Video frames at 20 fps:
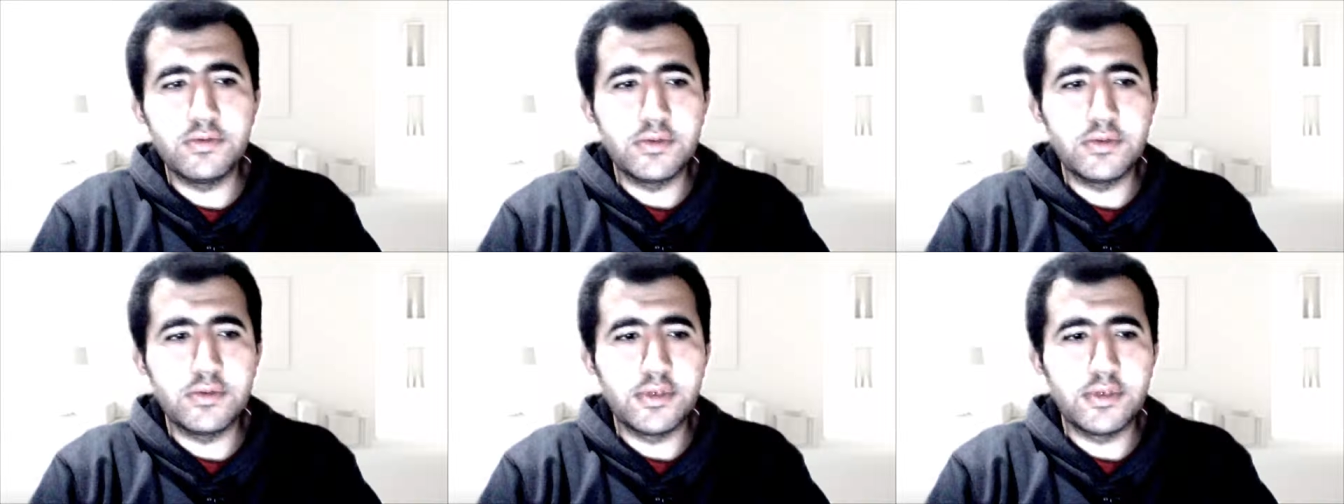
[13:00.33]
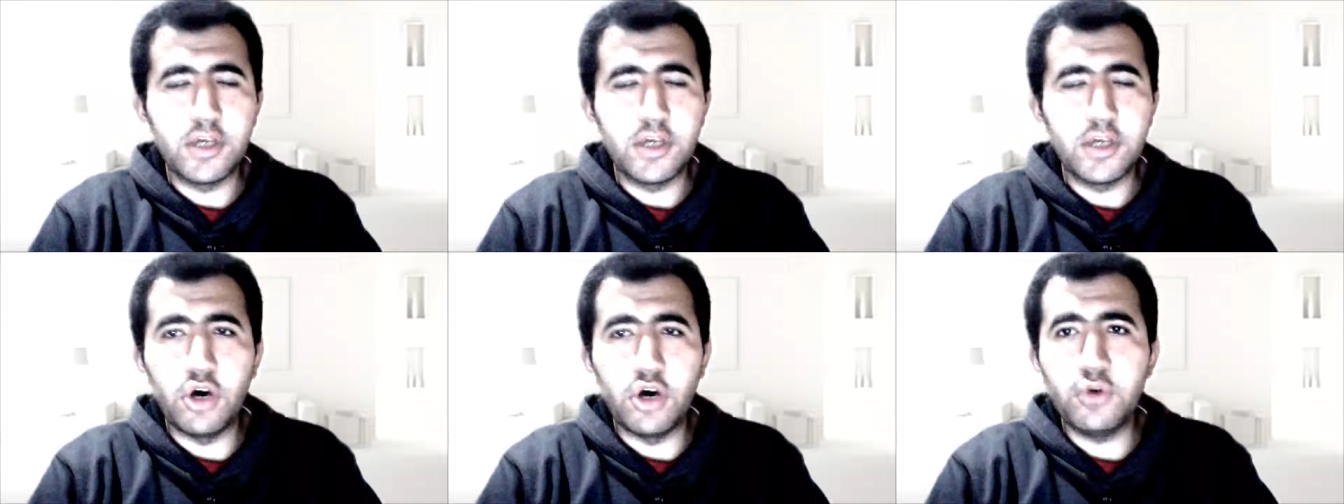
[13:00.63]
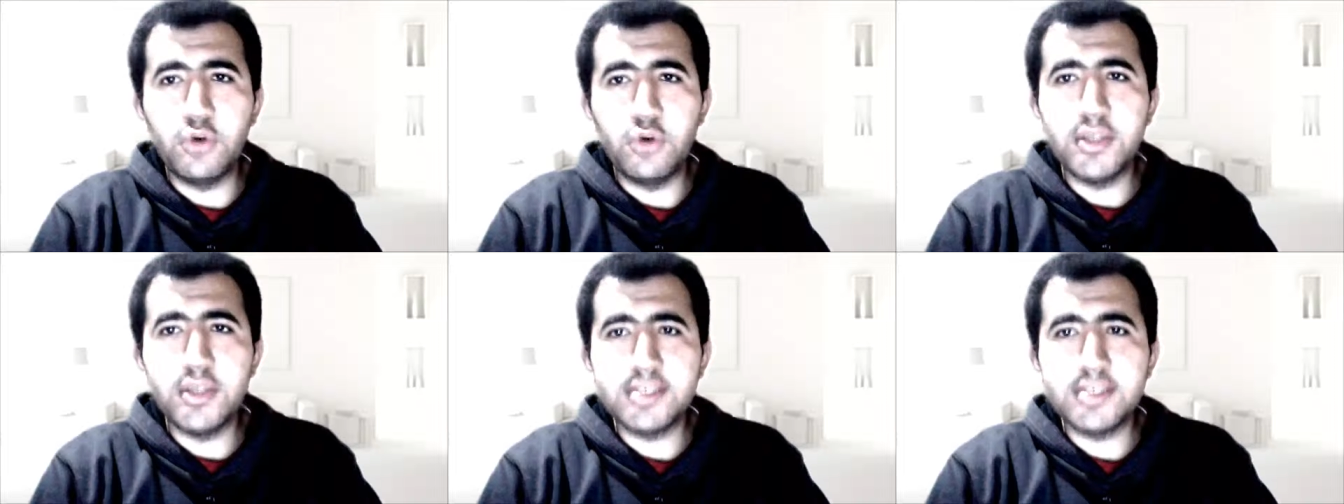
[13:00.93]
all these
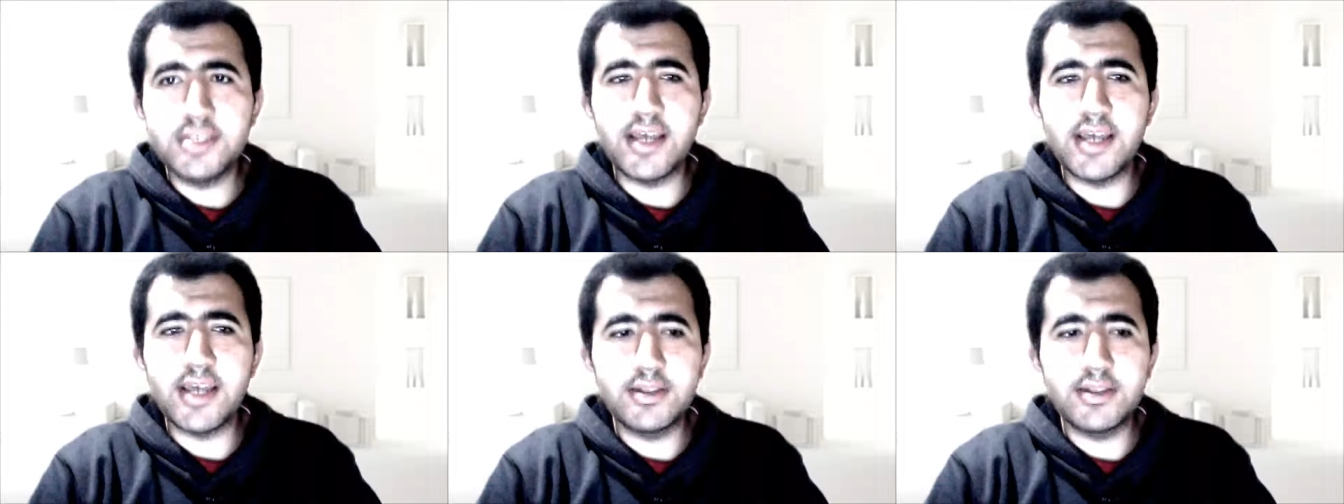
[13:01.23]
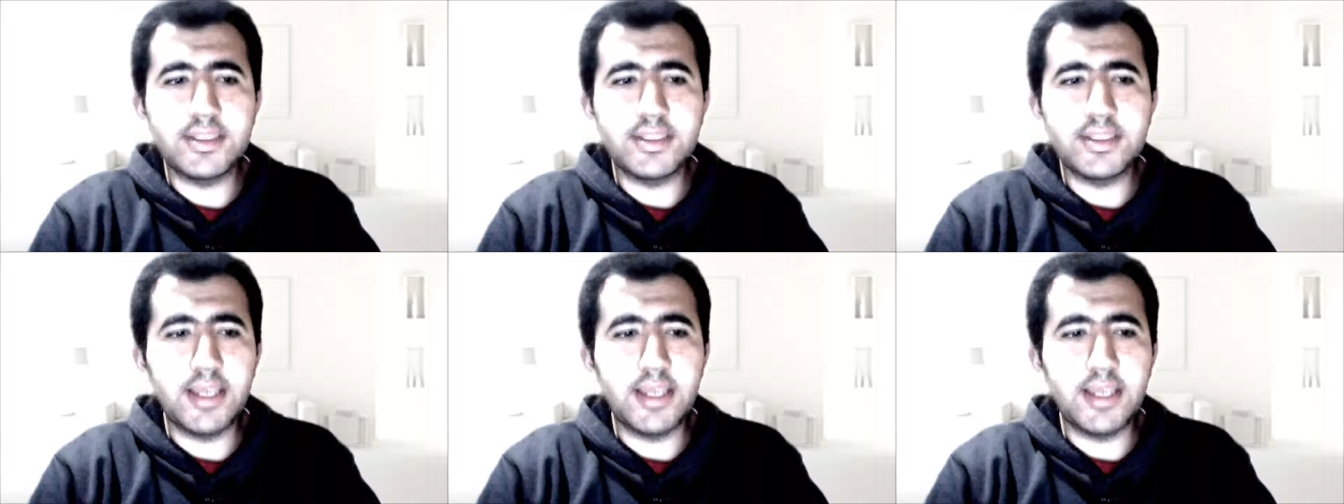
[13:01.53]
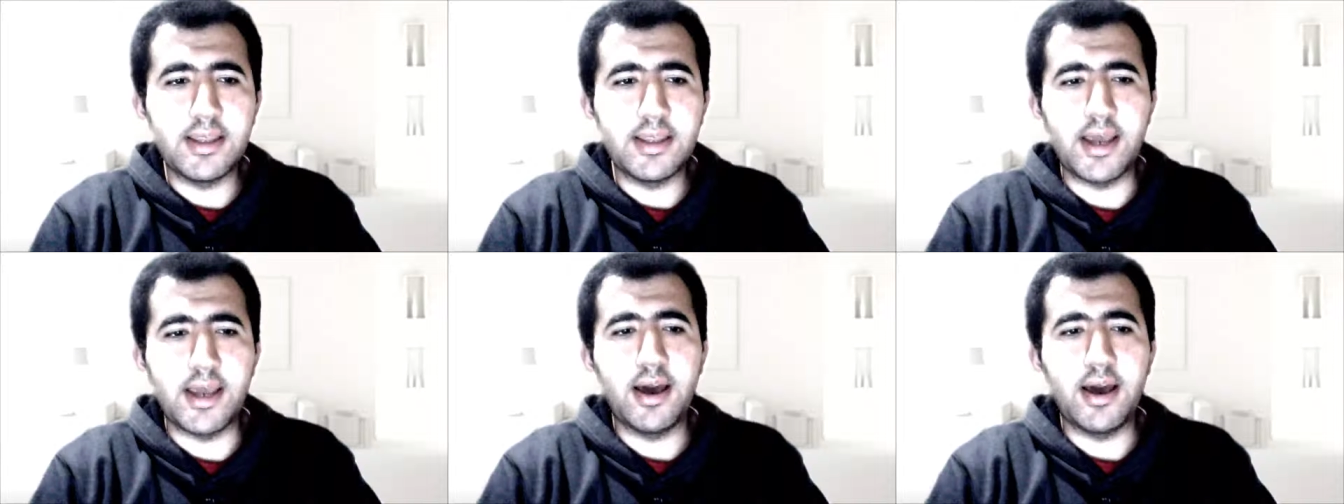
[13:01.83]
sounds together
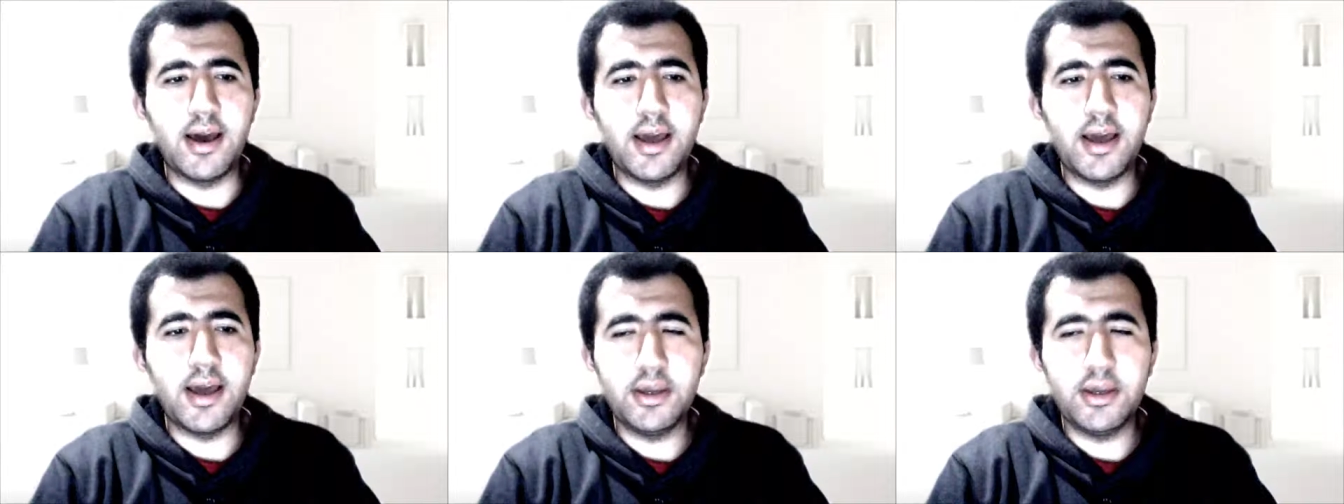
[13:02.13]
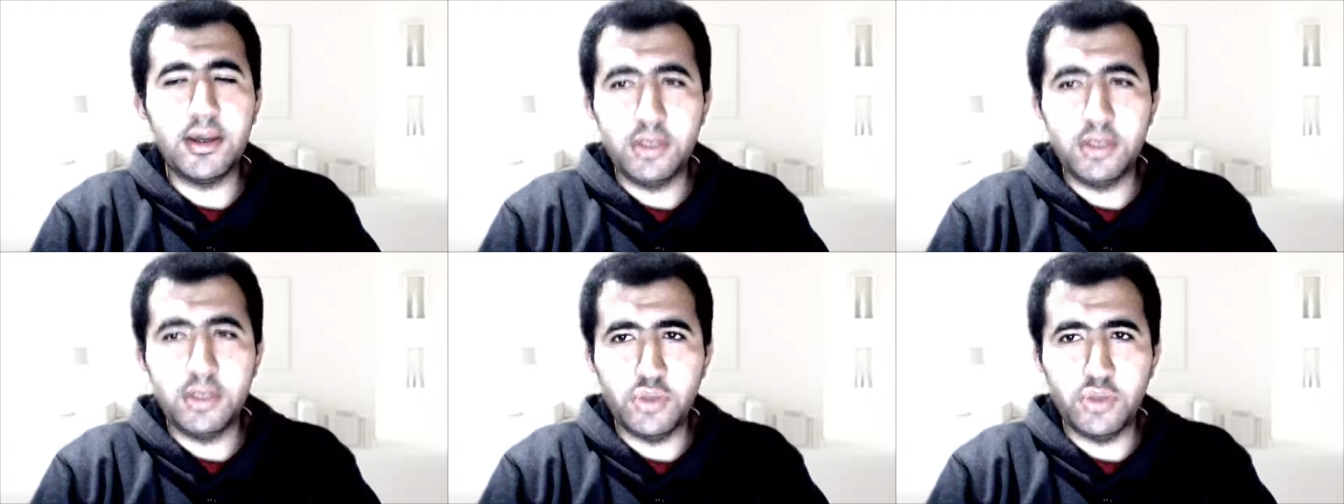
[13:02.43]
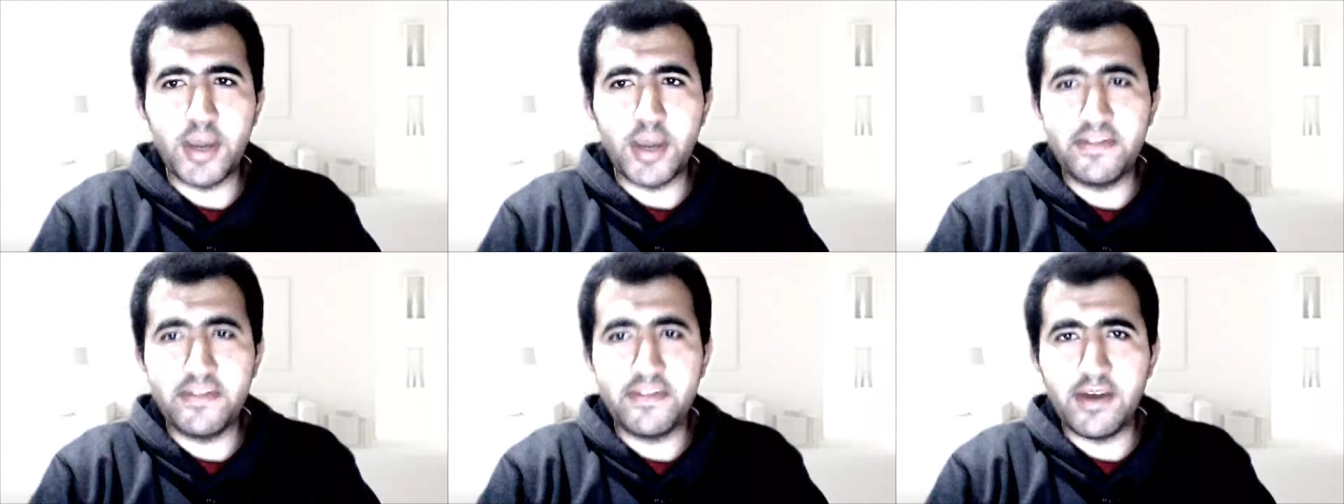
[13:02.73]
you might
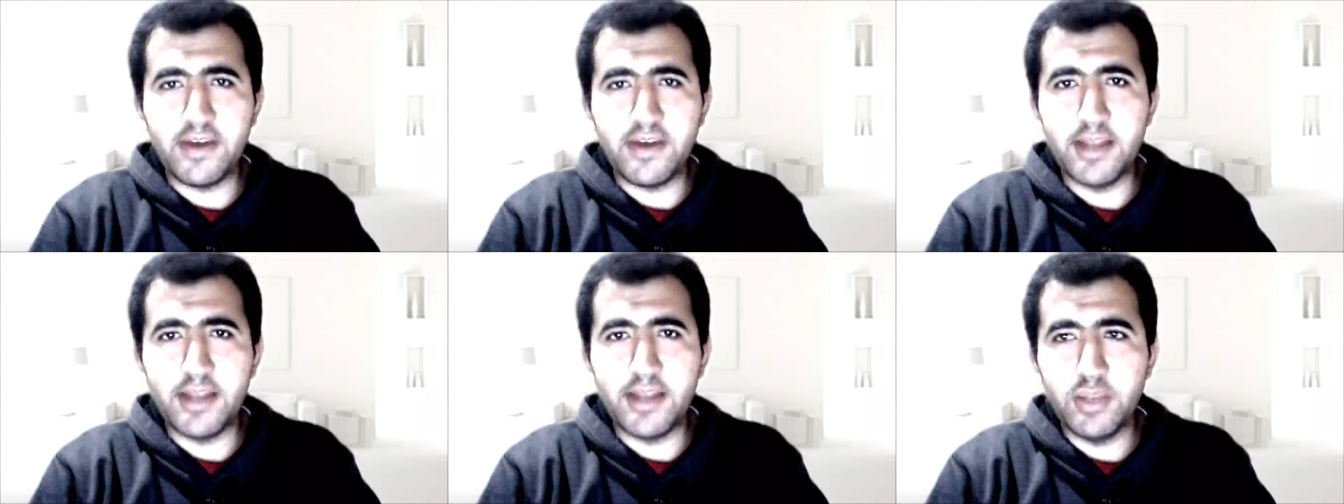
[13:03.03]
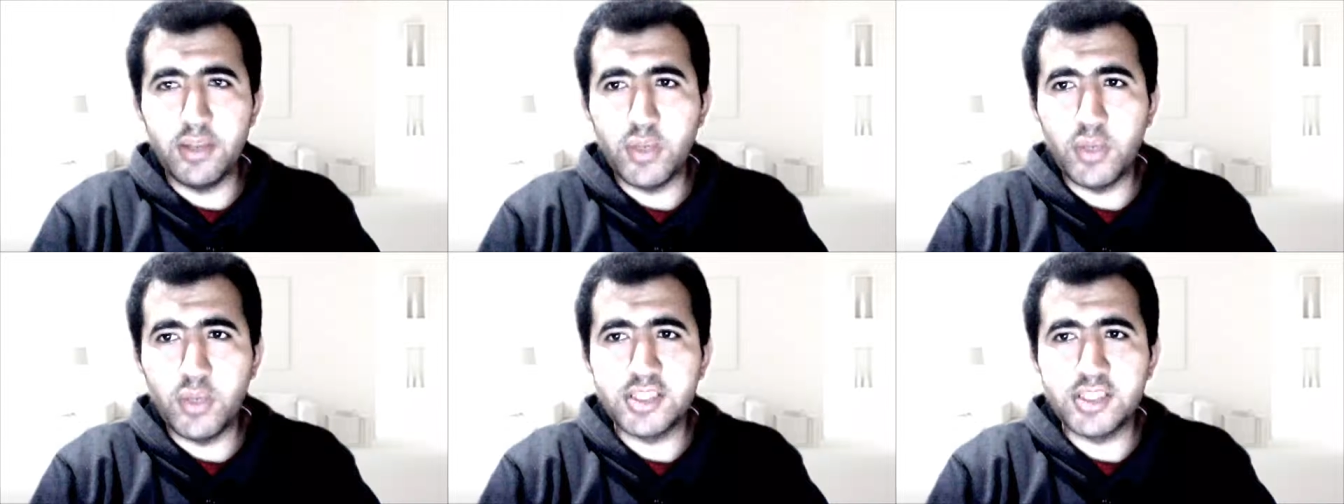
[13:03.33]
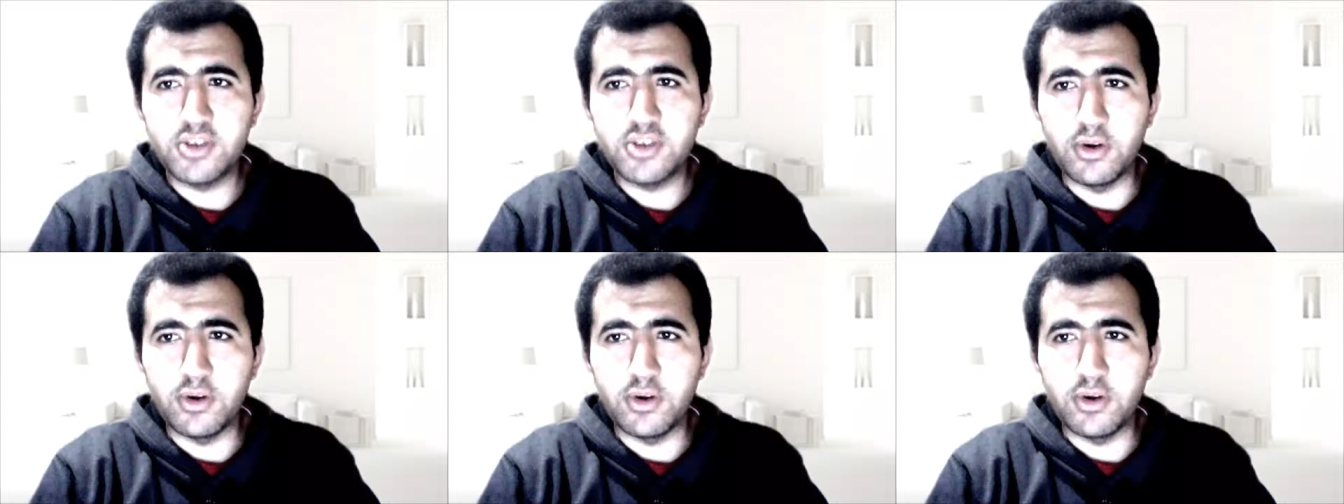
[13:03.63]
find it in one song.